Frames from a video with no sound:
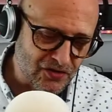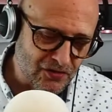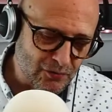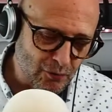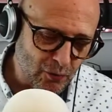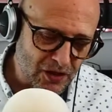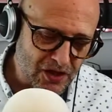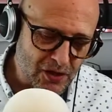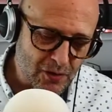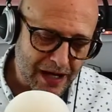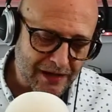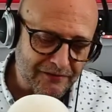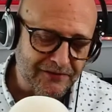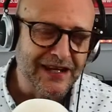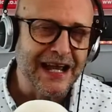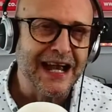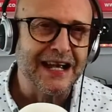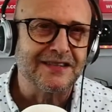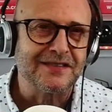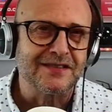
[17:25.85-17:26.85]
will you have
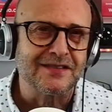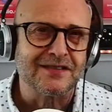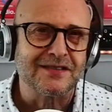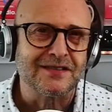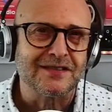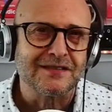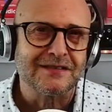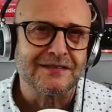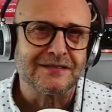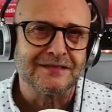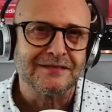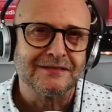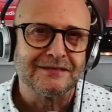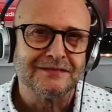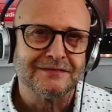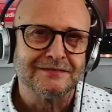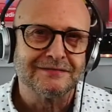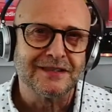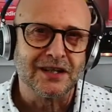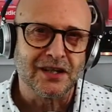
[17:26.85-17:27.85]
guests
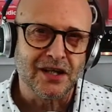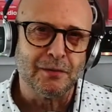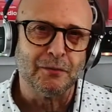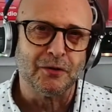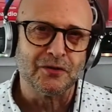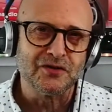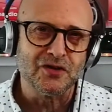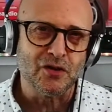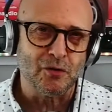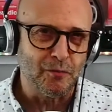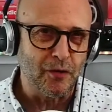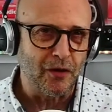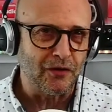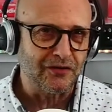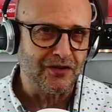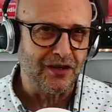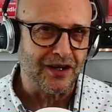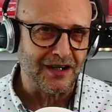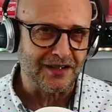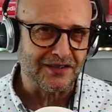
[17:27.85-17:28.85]
that come onto your
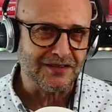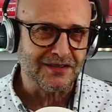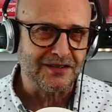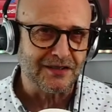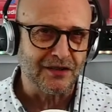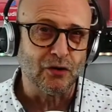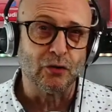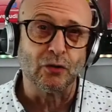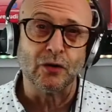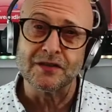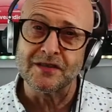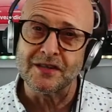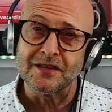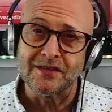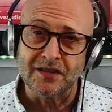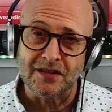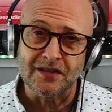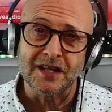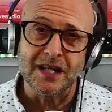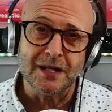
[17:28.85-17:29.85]
podcast, or is it
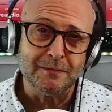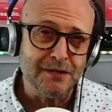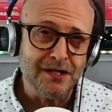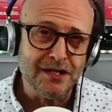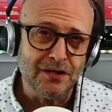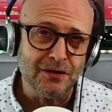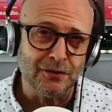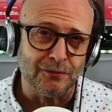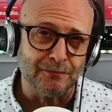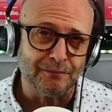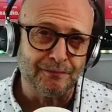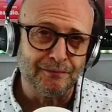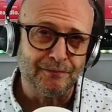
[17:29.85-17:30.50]
just going to be you?